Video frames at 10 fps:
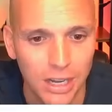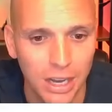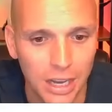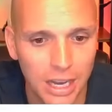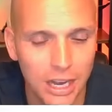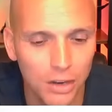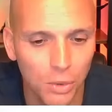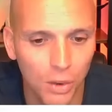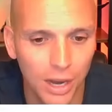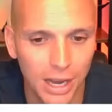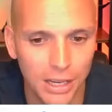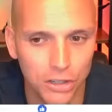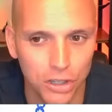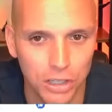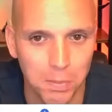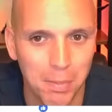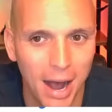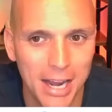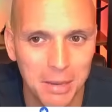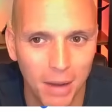Either way, it's just
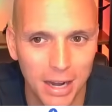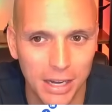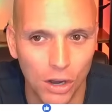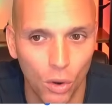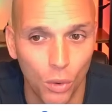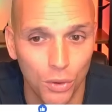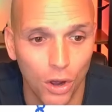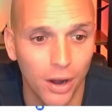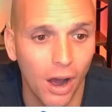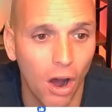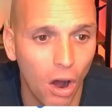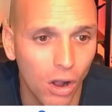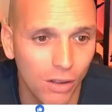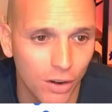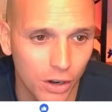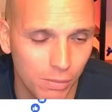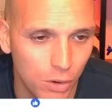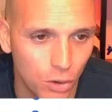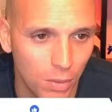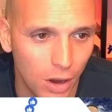mighty, mighty cold on all of our
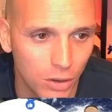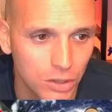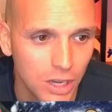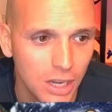computer models.